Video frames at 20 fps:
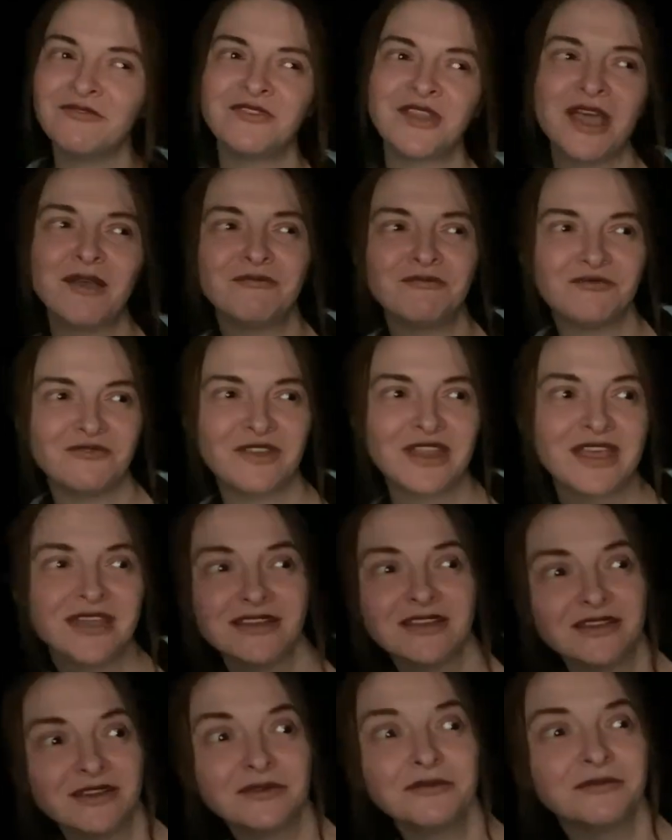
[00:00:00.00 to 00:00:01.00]
flap,
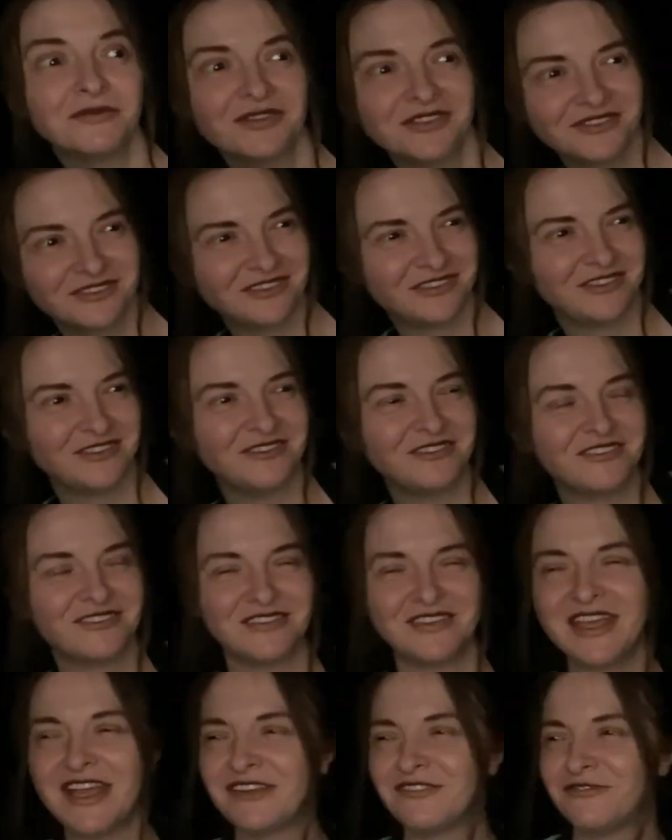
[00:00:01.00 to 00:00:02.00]
flap, and
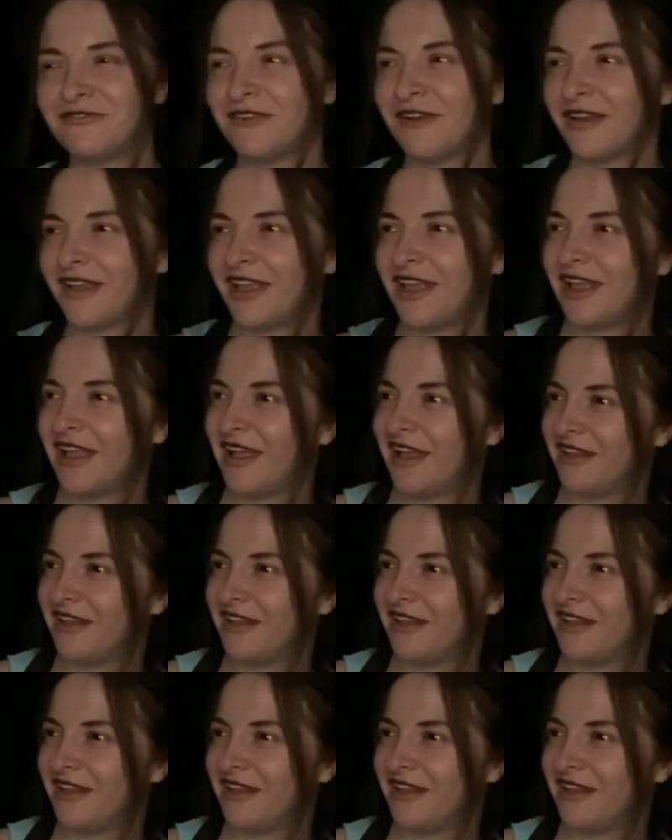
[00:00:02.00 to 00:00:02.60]
shoot that fucking